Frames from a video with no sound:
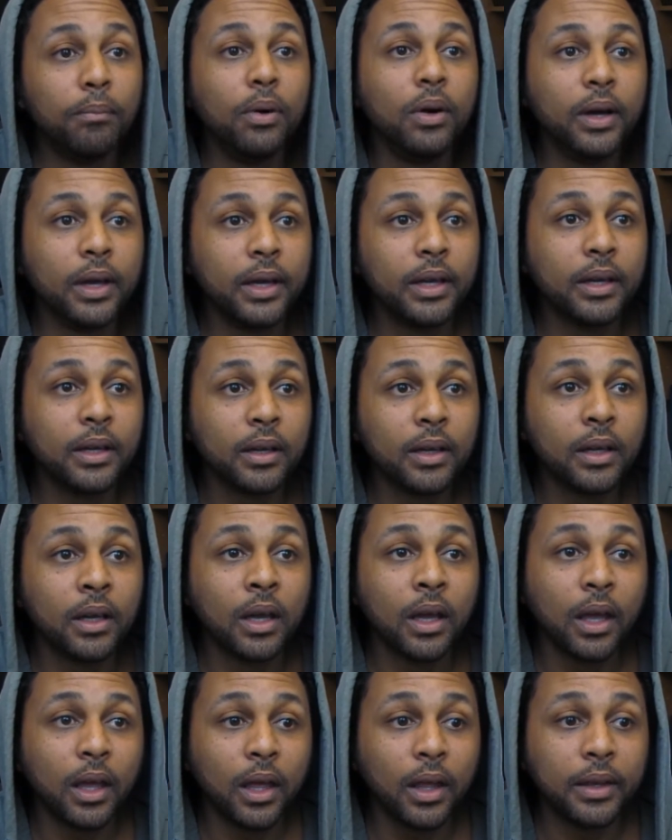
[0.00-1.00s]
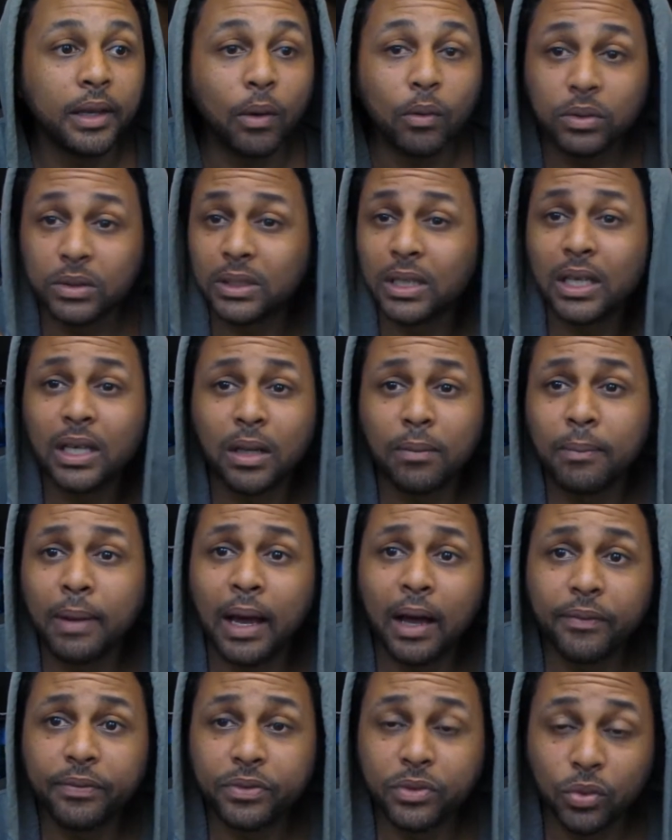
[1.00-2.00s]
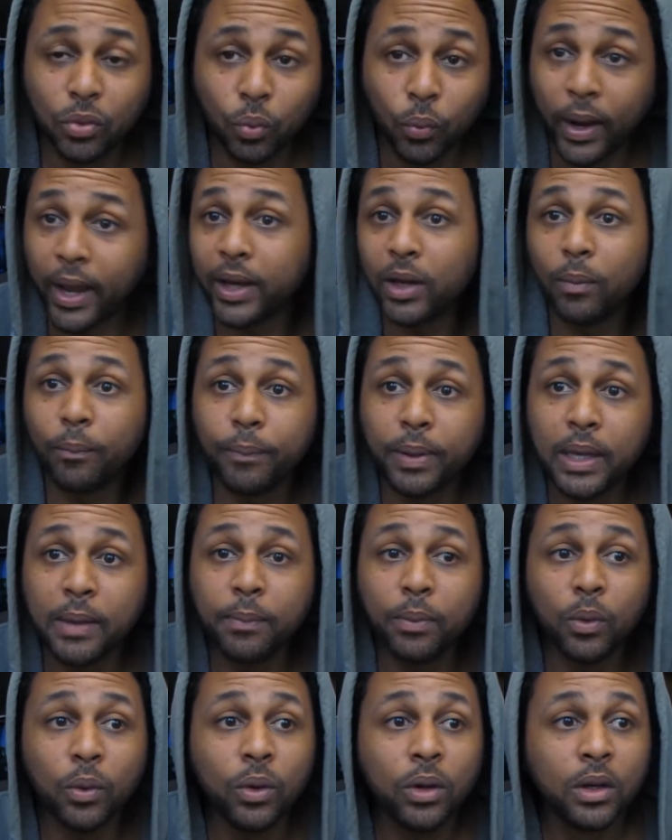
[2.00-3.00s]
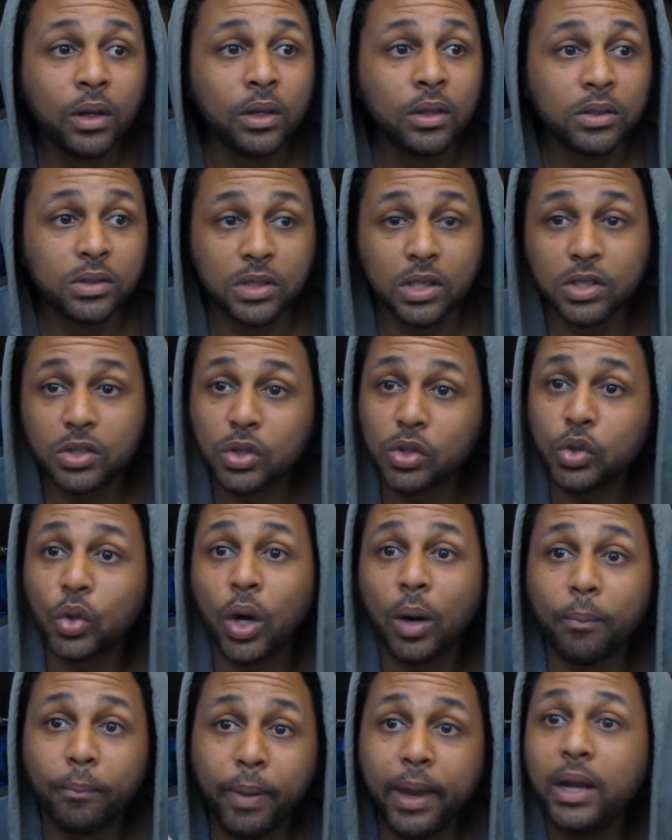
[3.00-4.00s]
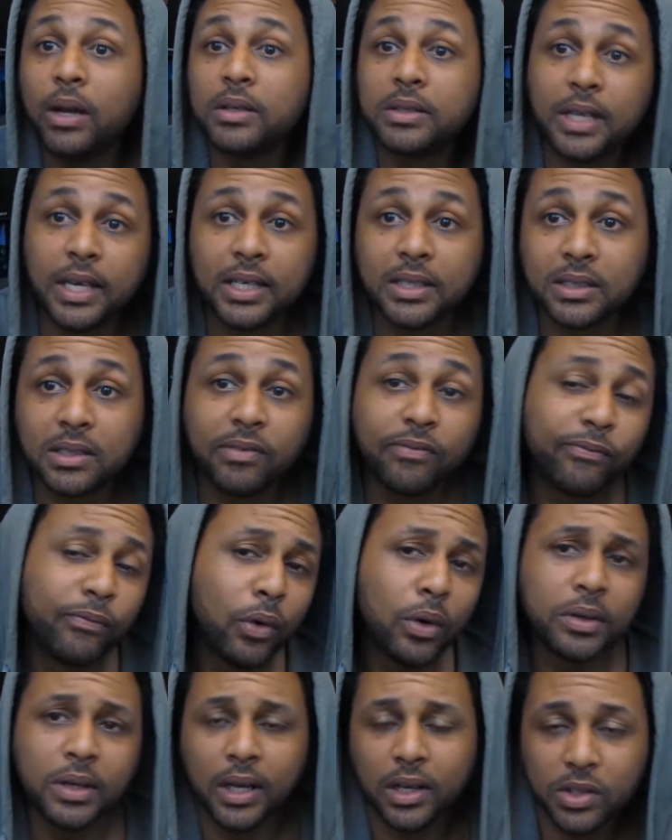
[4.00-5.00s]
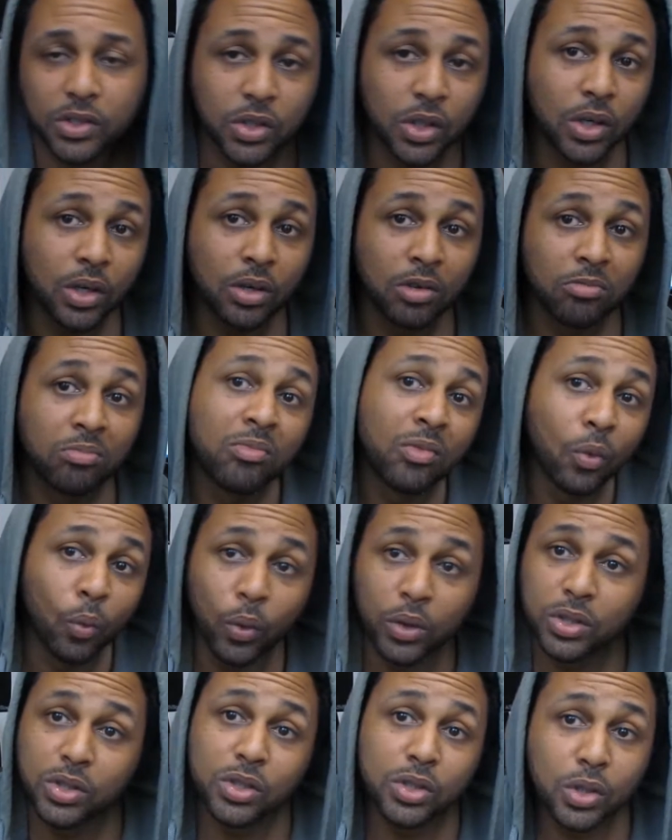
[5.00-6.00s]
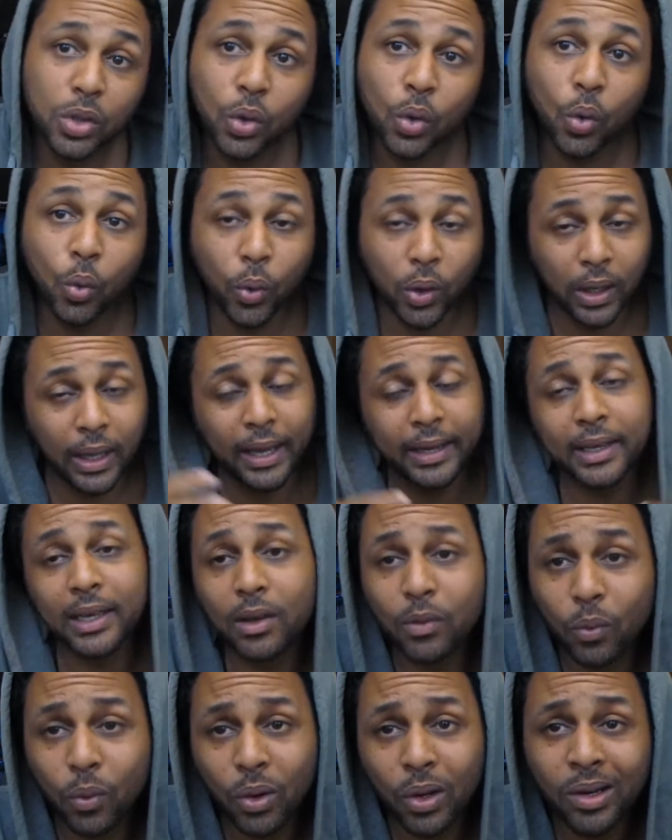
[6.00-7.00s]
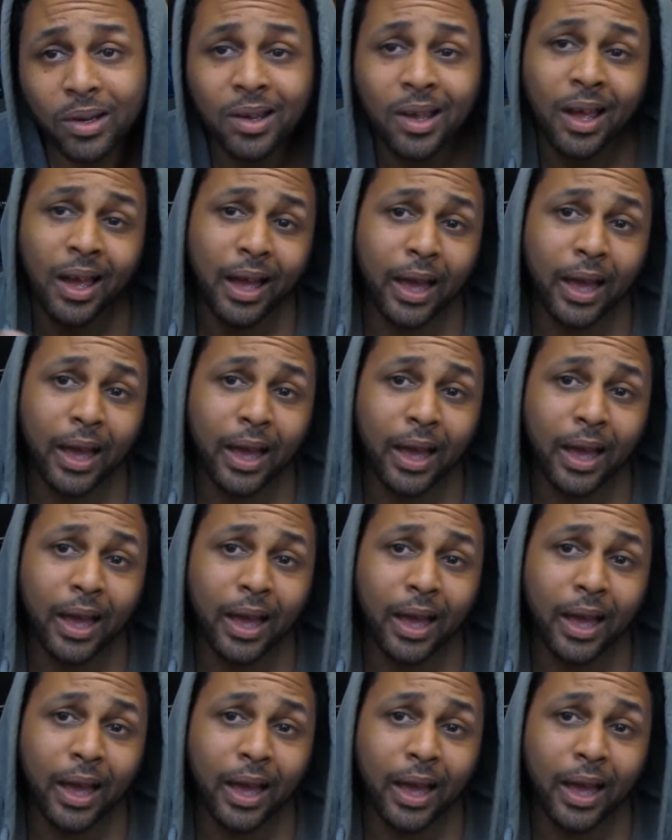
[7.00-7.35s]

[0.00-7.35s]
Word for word: but they were sending them out to random people just to start beta testing for Nature, which is cool. Will I get one?